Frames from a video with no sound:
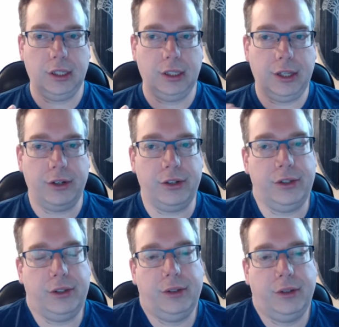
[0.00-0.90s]

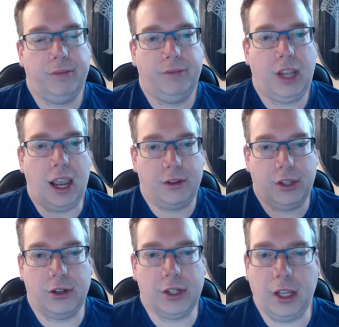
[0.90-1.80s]

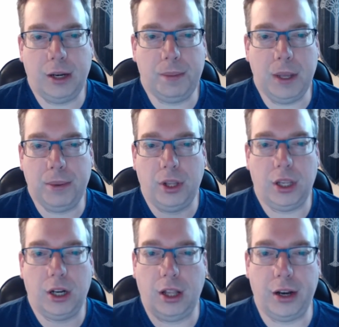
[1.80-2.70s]
there's a lot of people
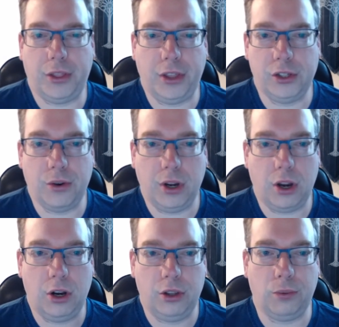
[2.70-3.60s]
and a lot of things going
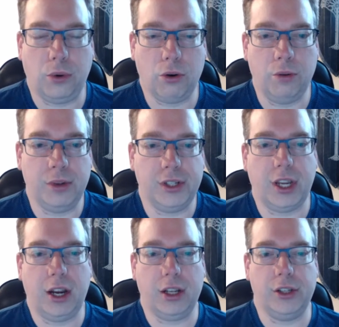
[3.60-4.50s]
on the recruitment
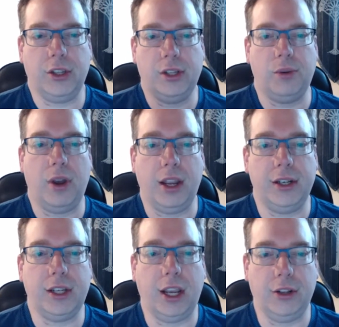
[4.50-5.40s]
side. And so that's why I
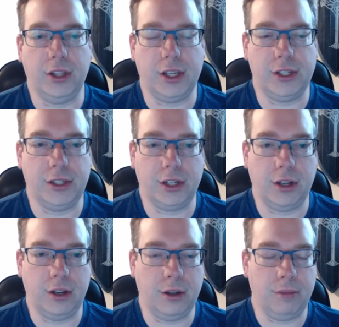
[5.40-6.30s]
entitled this
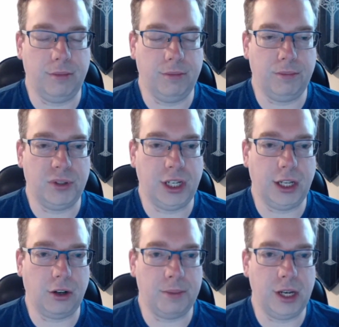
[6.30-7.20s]

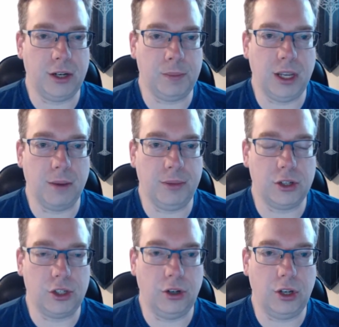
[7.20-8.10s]
particular update as Becoming a
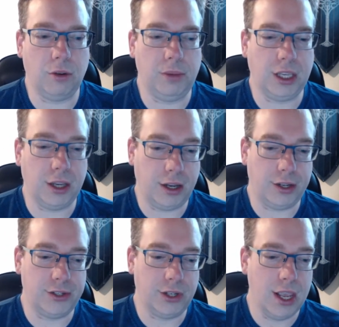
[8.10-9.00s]
Studio,
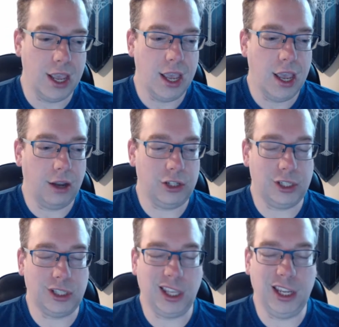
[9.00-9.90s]
because I was
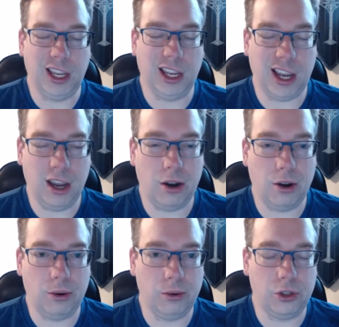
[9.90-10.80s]
just thinking
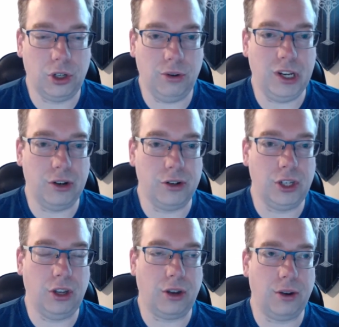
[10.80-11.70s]
how 2 years
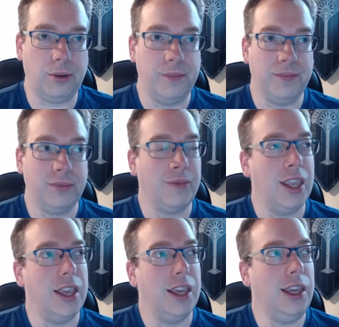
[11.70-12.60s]
ago,
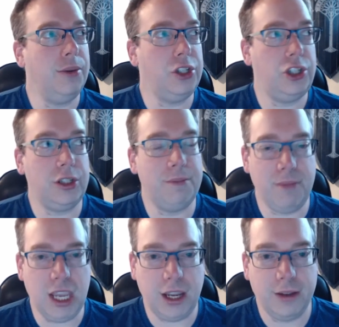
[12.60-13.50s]
it was just
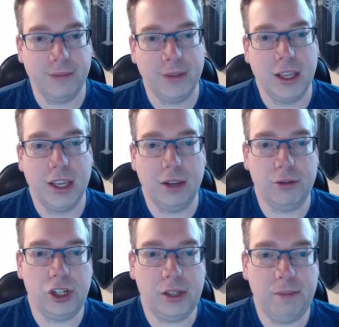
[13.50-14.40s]
me. It was just